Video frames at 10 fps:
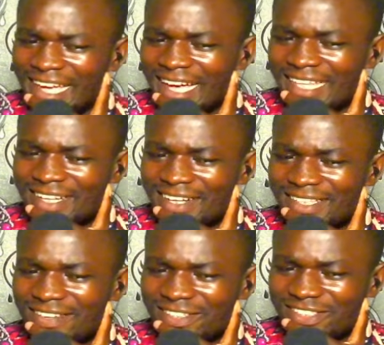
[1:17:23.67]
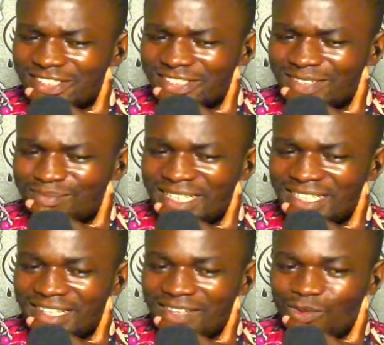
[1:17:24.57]
I thought I was just
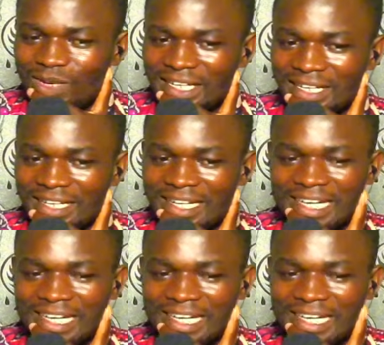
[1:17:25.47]
completely winning.